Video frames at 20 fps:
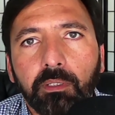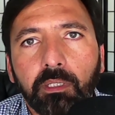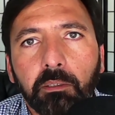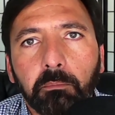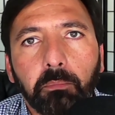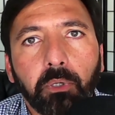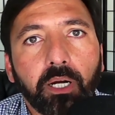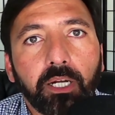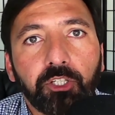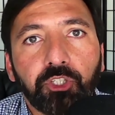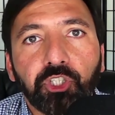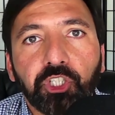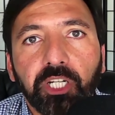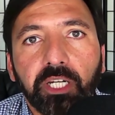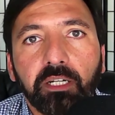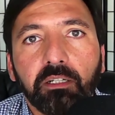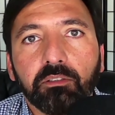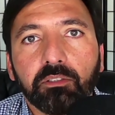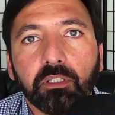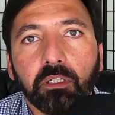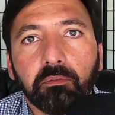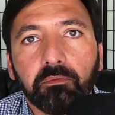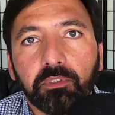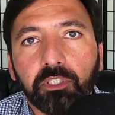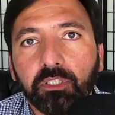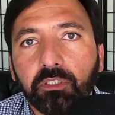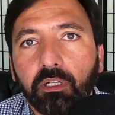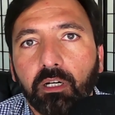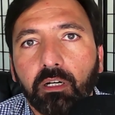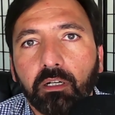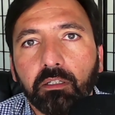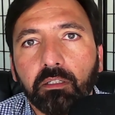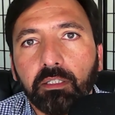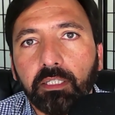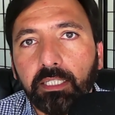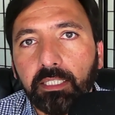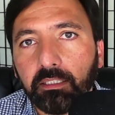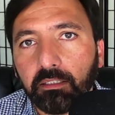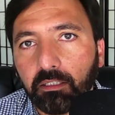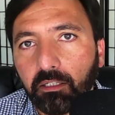buy shares of stock
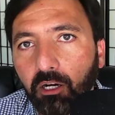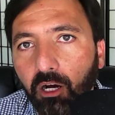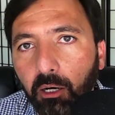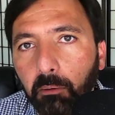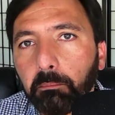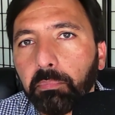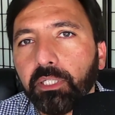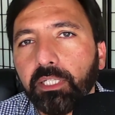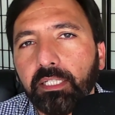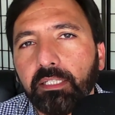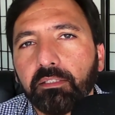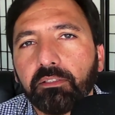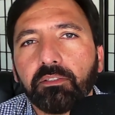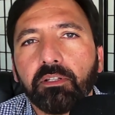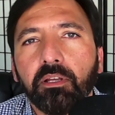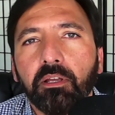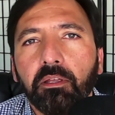in companies